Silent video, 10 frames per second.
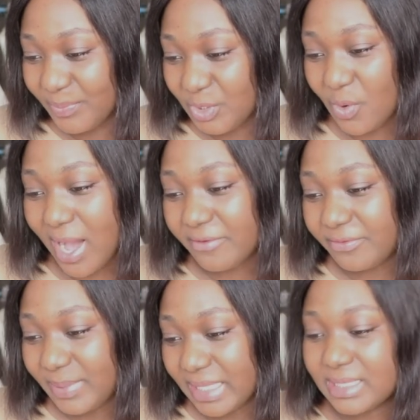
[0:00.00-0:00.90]
you
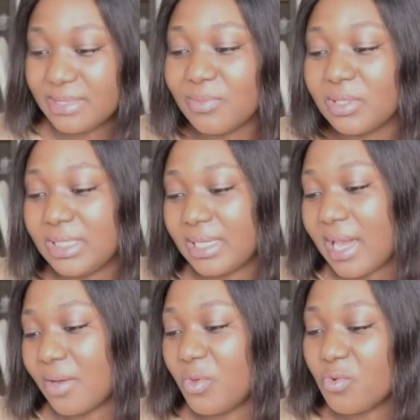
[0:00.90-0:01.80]
have plenty money.
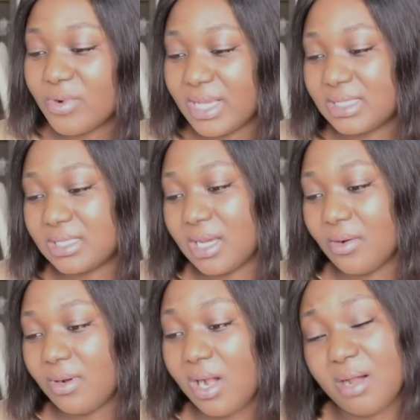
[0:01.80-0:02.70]
Can we rest
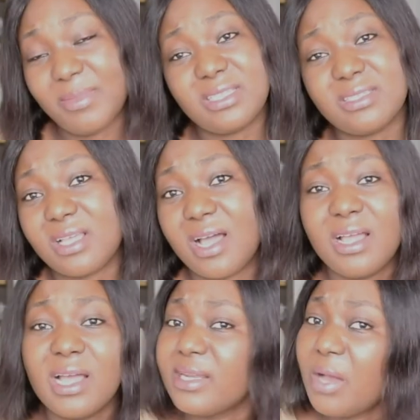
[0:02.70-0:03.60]
now? My sister,
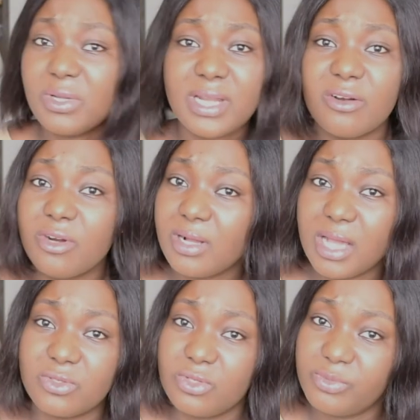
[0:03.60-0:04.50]
that one a wrong
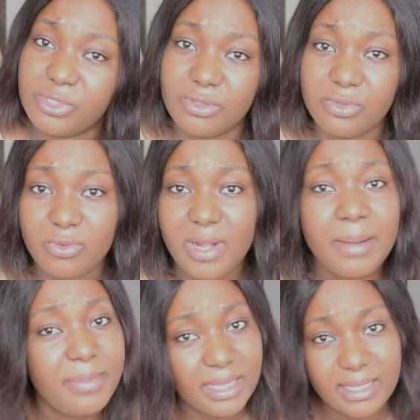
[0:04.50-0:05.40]
assumption. No,
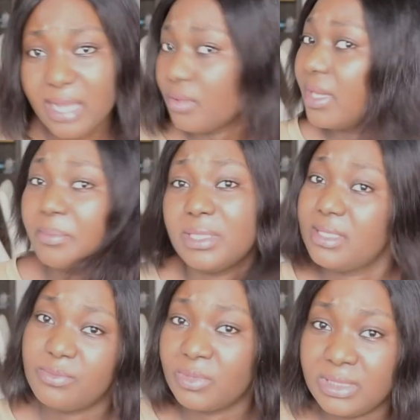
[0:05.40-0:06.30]
I beg. I don't get
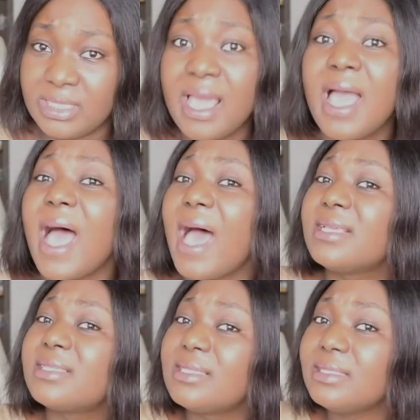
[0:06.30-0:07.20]
plenty money. I
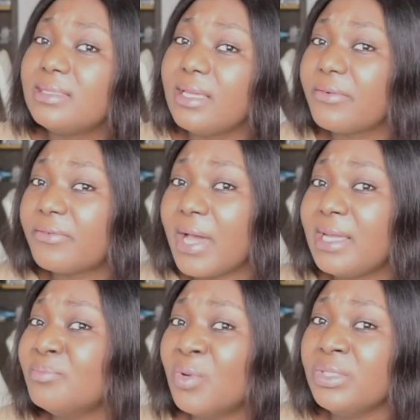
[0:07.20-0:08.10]
still they
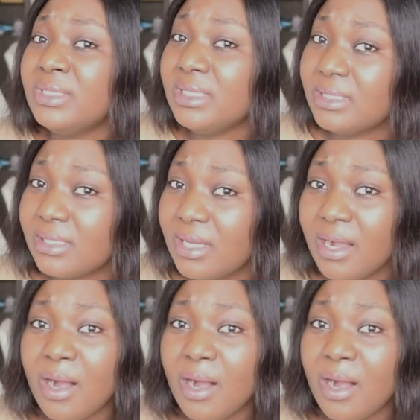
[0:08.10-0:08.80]
find money.